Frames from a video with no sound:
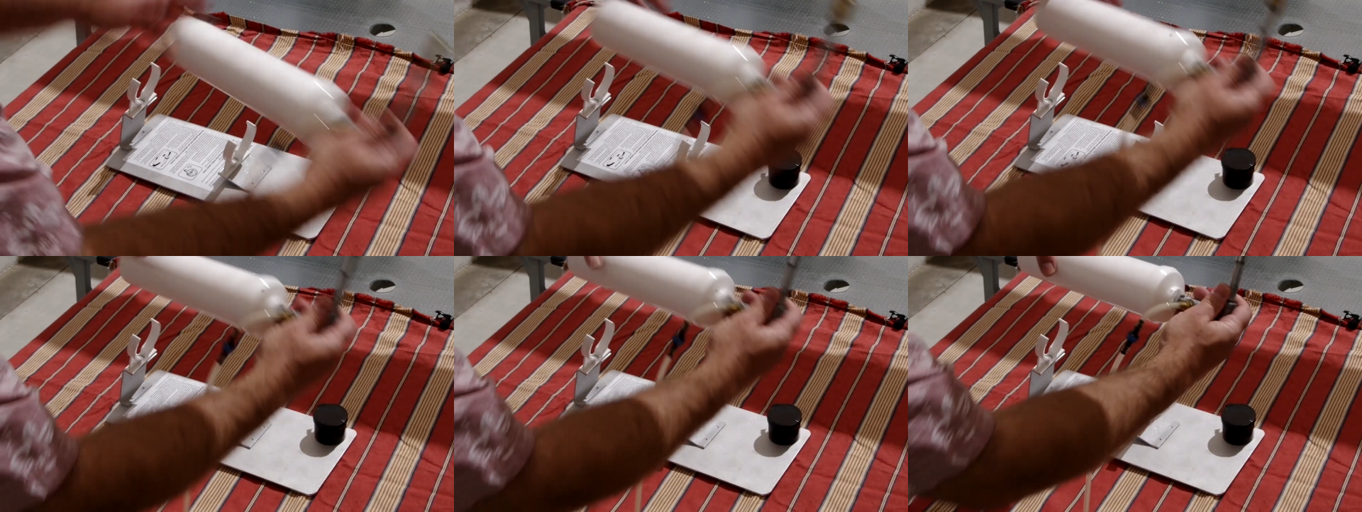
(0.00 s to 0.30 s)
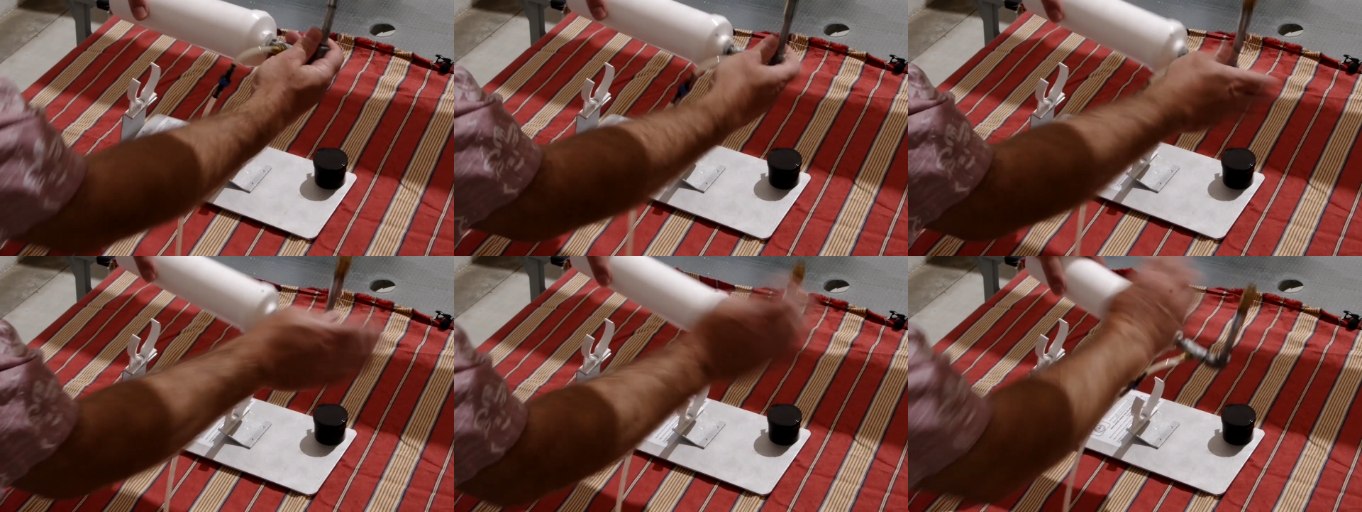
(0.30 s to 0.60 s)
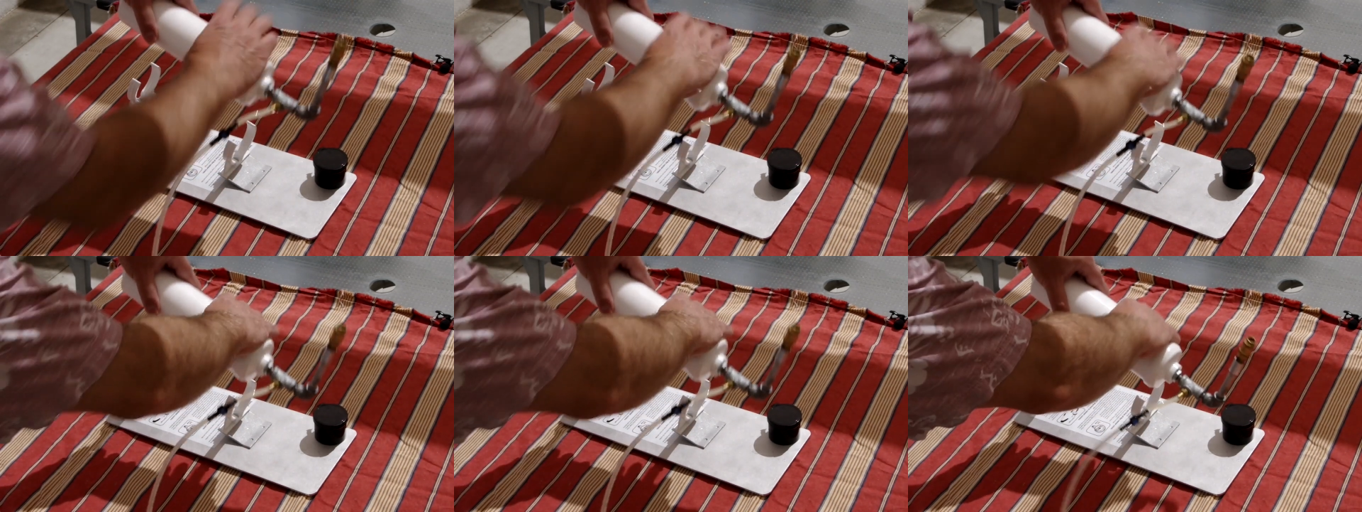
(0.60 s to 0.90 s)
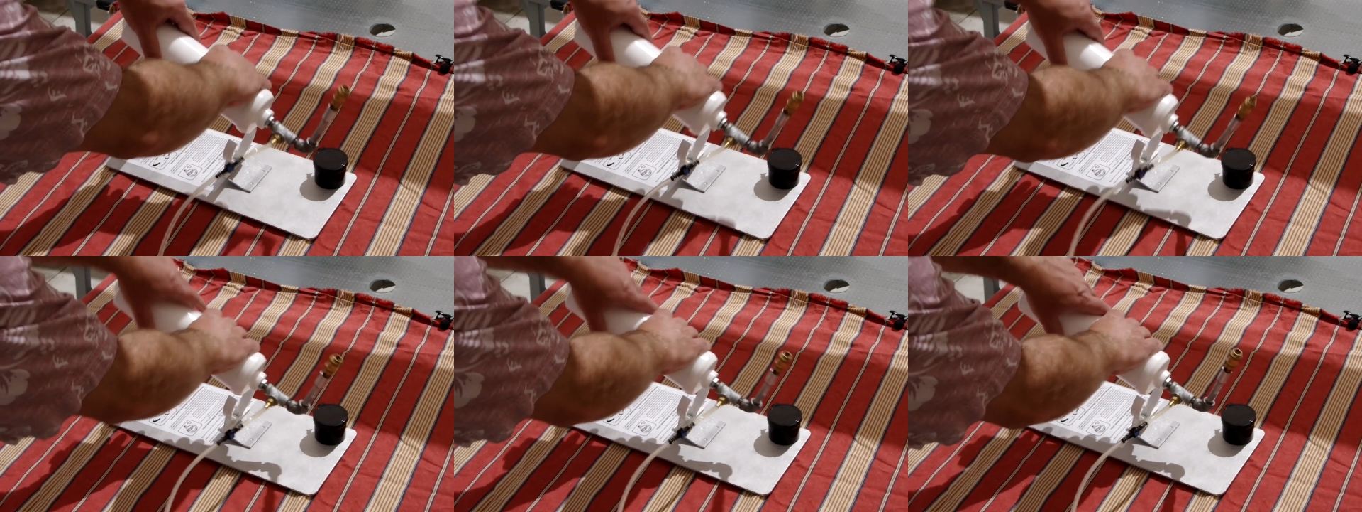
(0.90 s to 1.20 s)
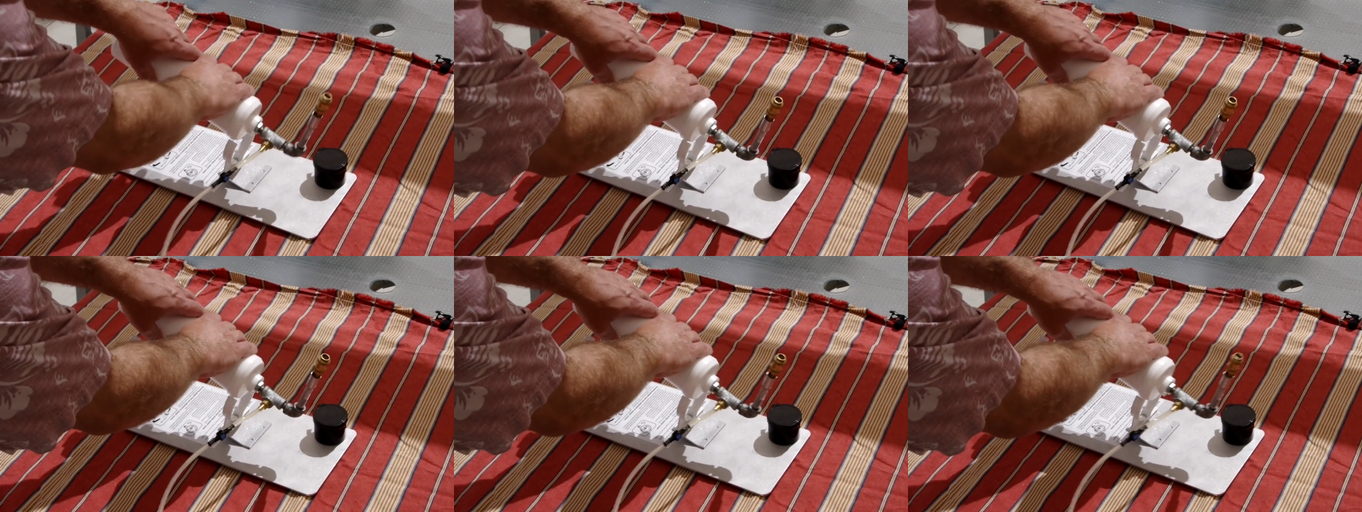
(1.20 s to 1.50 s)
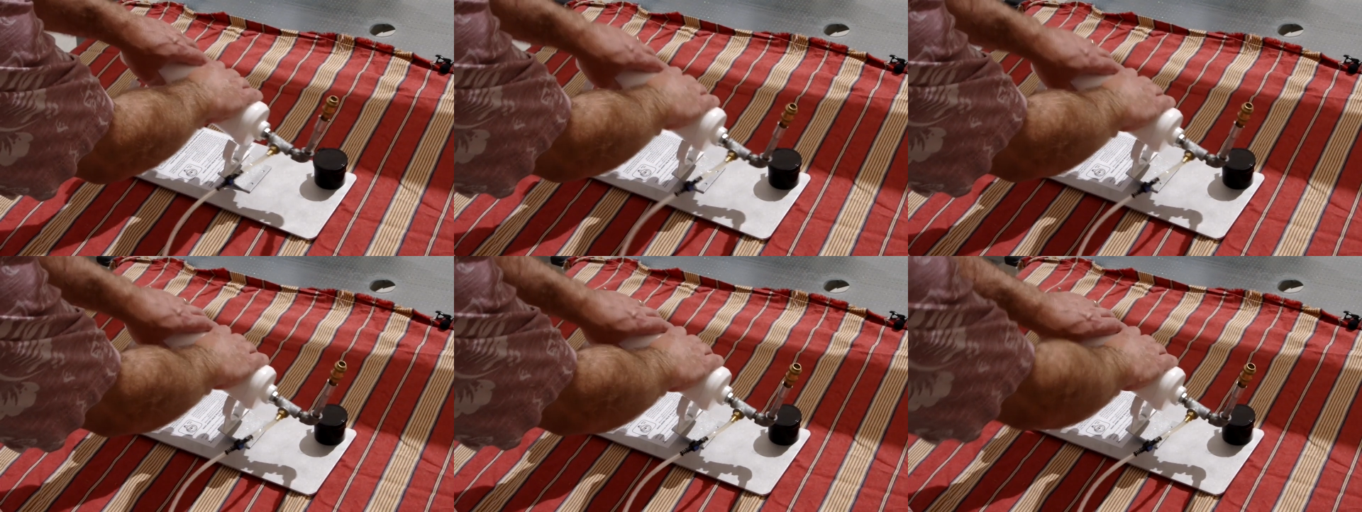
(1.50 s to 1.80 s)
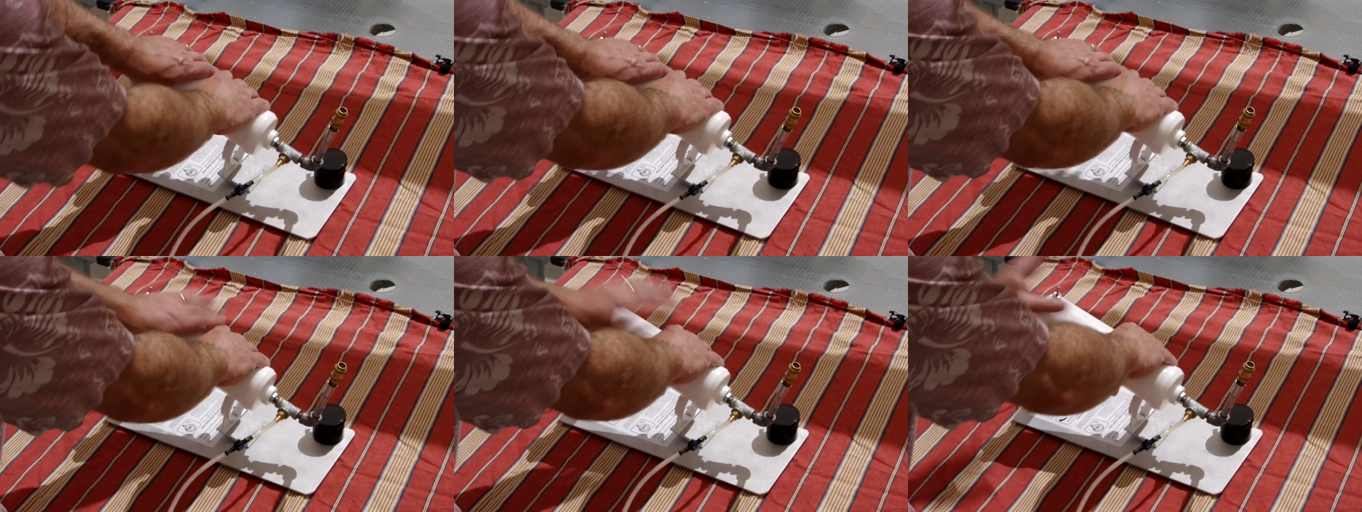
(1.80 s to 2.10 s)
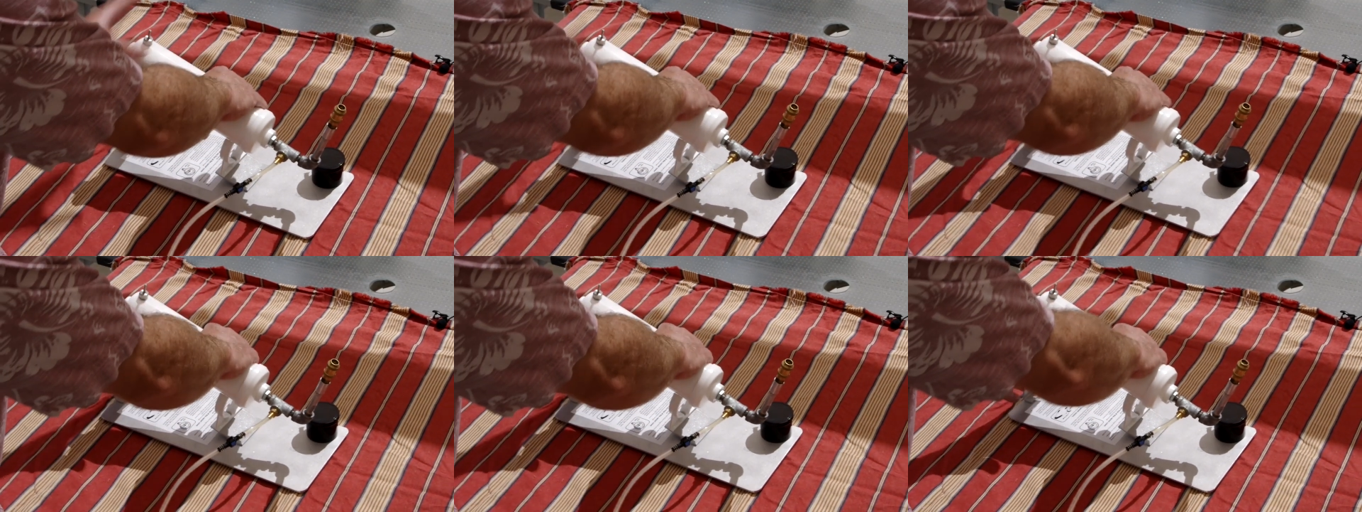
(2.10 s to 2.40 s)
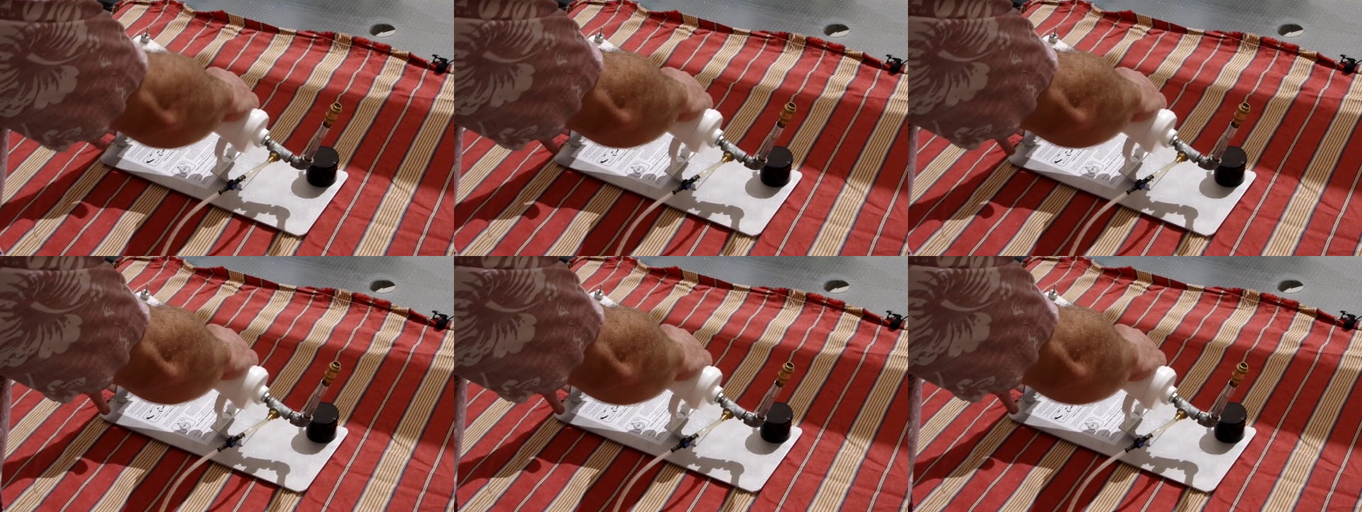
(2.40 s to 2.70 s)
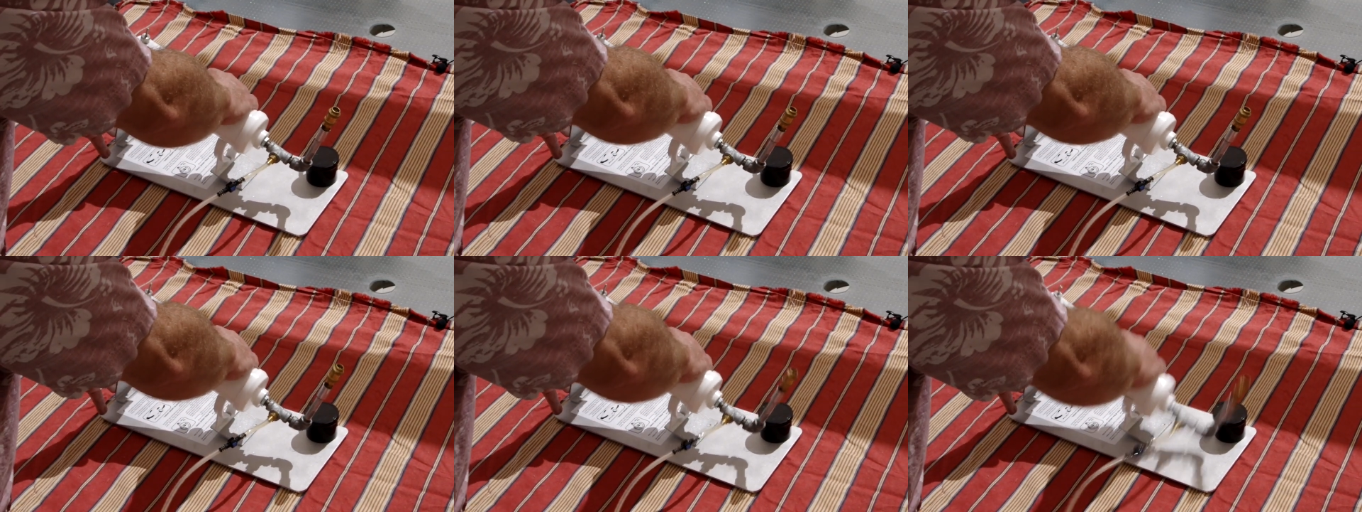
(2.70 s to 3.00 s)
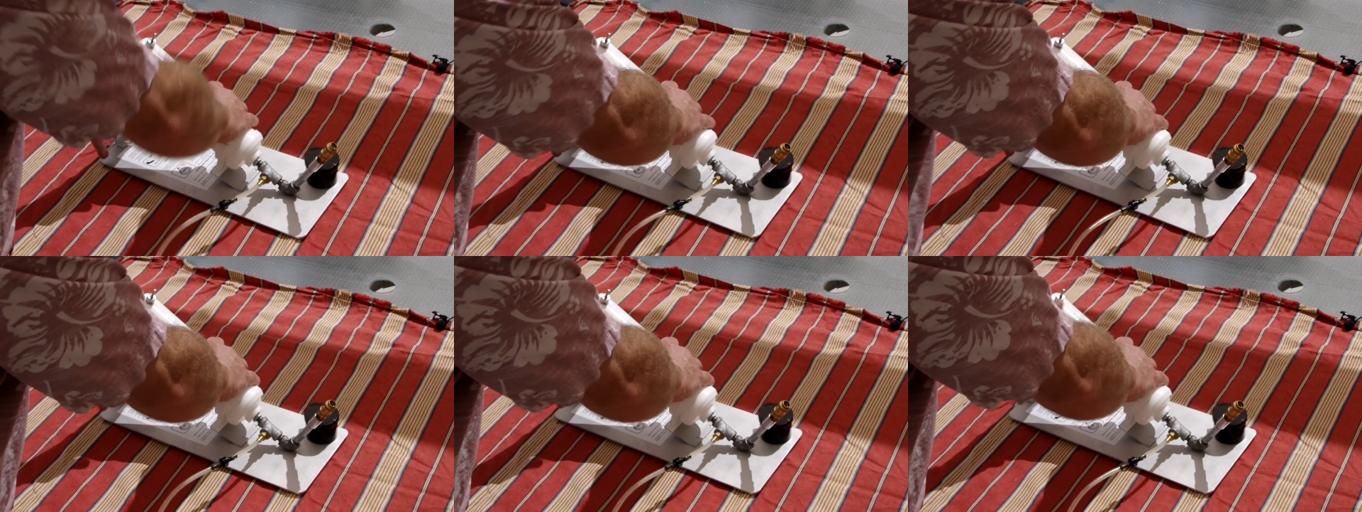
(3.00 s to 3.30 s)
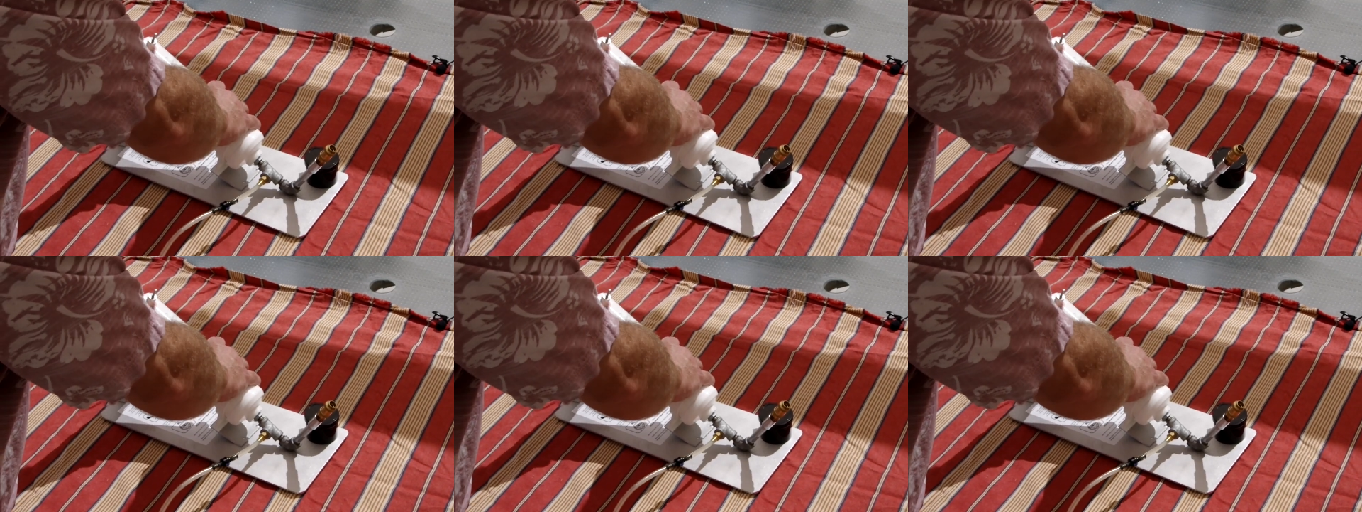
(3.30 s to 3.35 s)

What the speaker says: No face is visible, so there are no lips to read.